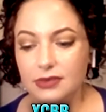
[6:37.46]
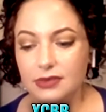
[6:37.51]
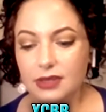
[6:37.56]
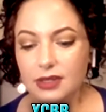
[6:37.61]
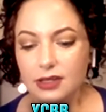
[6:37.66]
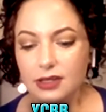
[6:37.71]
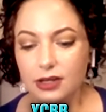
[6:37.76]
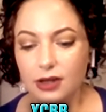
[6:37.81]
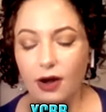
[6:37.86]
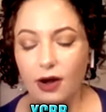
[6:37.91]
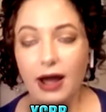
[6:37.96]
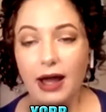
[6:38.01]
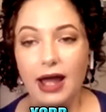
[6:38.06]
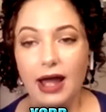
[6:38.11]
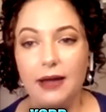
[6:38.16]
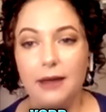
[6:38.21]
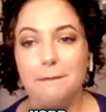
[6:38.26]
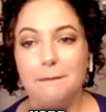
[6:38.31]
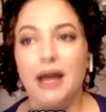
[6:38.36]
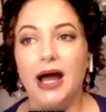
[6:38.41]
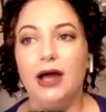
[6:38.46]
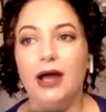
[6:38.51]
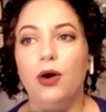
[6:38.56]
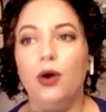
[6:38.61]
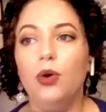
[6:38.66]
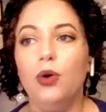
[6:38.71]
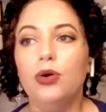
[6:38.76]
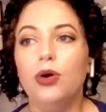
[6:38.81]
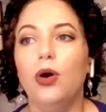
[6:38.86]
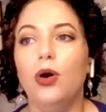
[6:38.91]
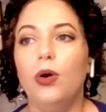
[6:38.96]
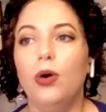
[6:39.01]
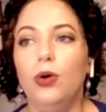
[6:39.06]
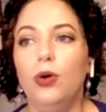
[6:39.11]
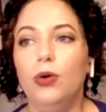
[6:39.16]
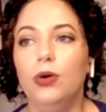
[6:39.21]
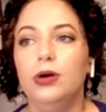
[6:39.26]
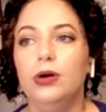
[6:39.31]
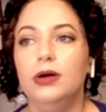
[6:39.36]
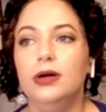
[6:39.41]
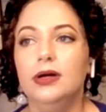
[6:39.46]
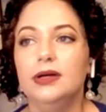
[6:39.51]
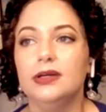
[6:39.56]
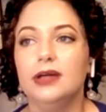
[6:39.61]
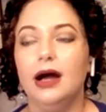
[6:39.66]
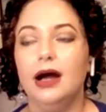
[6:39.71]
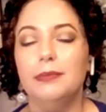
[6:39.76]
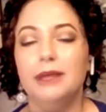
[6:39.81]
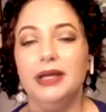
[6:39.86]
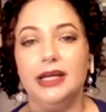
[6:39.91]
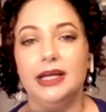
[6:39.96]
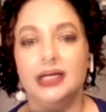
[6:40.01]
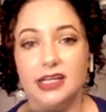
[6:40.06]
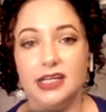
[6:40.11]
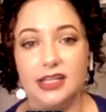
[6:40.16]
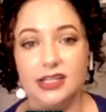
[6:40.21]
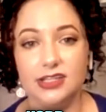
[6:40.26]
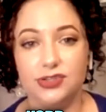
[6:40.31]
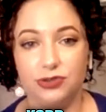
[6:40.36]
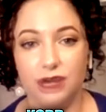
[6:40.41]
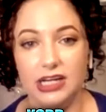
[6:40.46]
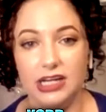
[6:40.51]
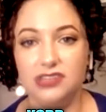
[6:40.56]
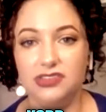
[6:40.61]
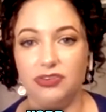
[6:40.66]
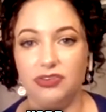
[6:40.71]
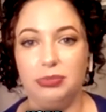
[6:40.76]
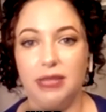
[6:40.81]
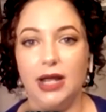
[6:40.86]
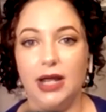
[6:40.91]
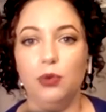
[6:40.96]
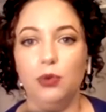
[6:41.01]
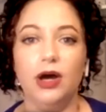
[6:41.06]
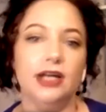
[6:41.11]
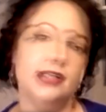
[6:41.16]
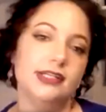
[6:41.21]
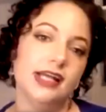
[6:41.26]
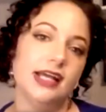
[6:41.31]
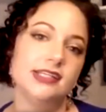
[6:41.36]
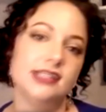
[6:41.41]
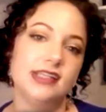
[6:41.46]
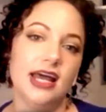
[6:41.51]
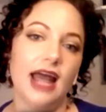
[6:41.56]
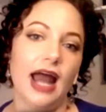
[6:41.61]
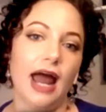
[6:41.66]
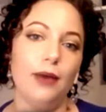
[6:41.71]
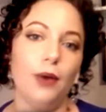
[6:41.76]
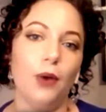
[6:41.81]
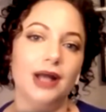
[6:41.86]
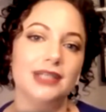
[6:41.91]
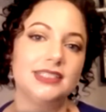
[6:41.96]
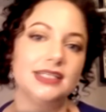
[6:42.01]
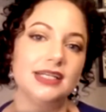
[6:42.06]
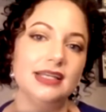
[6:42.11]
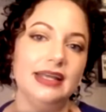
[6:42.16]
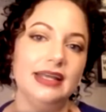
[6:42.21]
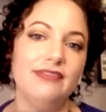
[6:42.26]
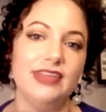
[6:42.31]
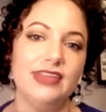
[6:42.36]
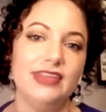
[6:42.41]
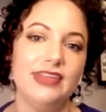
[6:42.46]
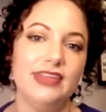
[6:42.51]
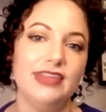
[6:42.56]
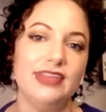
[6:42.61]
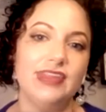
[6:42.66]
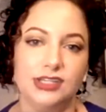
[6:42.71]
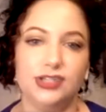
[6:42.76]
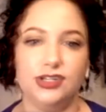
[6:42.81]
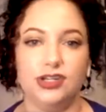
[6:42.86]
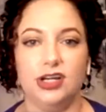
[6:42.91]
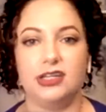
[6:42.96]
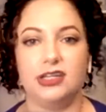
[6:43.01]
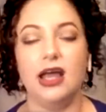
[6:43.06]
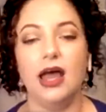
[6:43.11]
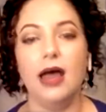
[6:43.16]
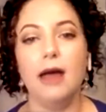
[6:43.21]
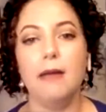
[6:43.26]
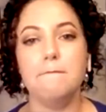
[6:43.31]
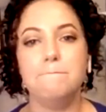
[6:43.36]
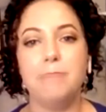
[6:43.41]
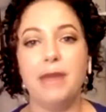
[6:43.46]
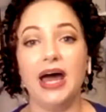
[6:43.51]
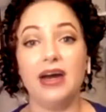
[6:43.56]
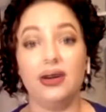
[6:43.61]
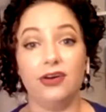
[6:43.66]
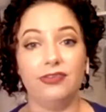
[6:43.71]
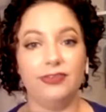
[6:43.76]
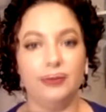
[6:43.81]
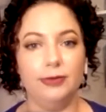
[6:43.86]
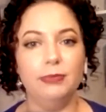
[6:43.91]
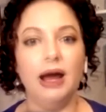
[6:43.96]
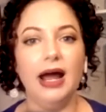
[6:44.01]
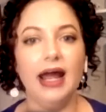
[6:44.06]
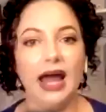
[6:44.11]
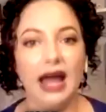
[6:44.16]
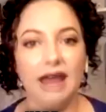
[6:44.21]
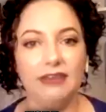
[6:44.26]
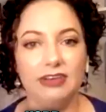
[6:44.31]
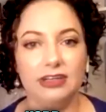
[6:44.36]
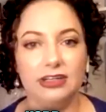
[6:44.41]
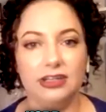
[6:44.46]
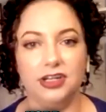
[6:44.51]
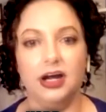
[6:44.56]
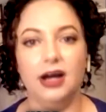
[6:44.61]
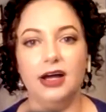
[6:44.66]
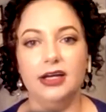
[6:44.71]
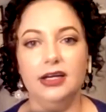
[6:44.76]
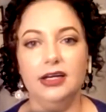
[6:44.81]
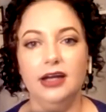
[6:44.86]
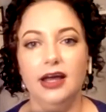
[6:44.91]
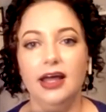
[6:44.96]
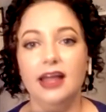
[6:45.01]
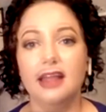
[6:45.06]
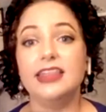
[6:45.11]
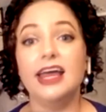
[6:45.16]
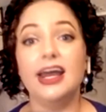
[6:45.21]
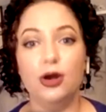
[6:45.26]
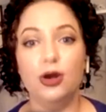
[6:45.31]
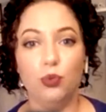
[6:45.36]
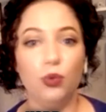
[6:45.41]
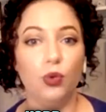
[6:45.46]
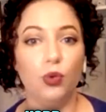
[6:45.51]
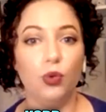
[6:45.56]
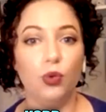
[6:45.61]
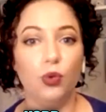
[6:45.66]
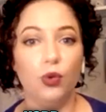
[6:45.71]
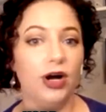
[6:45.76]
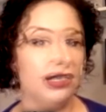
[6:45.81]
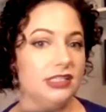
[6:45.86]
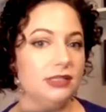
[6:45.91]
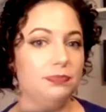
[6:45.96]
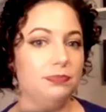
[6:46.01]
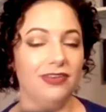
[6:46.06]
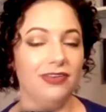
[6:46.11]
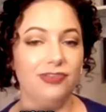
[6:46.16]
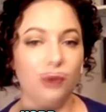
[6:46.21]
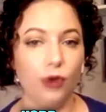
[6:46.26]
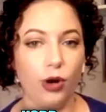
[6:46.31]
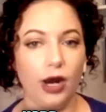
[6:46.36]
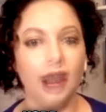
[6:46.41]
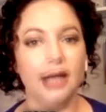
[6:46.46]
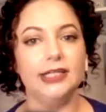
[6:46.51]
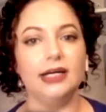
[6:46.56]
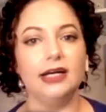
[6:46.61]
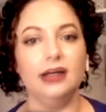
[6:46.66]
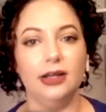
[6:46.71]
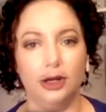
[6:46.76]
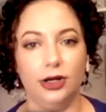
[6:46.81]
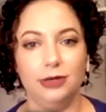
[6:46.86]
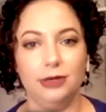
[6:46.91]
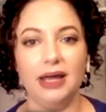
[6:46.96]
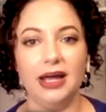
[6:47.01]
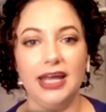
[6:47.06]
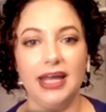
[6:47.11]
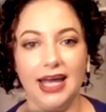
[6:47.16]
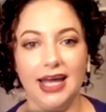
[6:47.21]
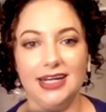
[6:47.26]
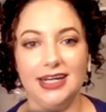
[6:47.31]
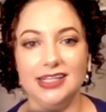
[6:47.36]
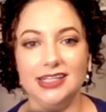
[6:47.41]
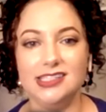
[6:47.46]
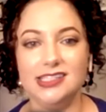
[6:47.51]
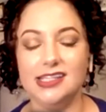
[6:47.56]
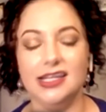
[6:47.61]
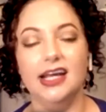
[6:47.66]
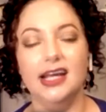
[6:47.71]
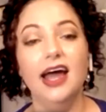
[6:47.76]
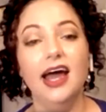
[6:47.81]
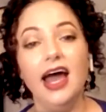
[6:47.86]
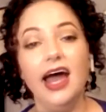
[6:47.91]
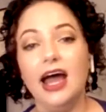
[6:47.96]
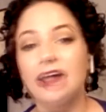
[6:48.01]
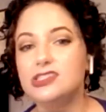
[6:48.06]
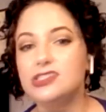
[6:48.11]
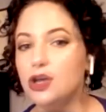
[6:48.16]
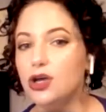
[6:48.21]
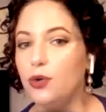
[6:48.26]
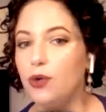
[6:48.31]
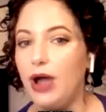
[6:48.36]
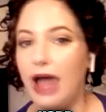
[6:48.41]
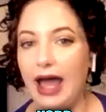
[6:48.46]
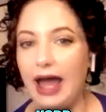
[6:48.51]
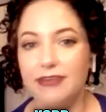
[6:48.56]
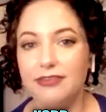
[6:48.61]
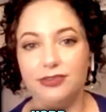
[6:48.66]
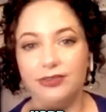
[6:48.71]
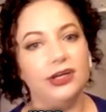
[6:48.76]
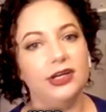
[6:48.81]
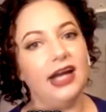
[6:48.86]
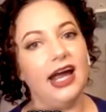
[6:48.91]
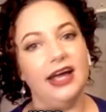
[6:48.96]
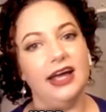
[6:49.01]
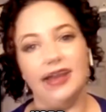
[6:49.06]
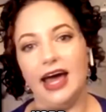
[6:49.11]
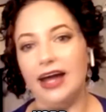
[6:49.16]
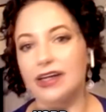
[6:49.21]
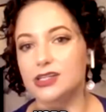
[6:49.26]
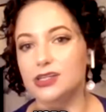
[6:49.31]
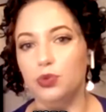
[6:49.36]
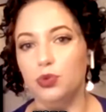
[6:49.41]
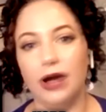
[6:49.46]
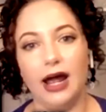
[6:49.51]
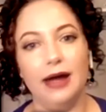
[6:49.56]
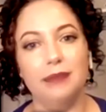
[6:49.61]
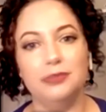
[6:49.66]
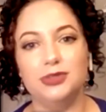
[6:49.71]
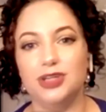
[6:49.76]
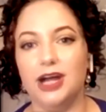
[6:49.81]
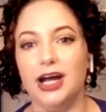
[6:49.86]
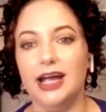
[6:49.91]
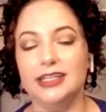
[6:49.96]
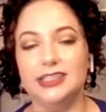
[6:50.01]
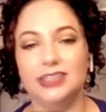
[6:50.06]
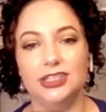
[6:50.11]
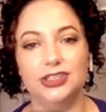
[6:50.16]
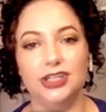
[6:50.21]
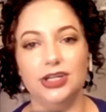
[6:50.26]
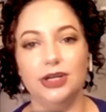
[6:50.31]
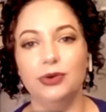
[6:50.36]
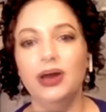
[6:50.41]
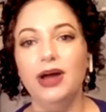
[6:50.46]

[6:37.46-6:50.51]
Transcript: my whole goal coming into this race from day one is I said I want to leave this district better for my having run than it was before I declared my candidacy. And so every day that is what I'm trying to do.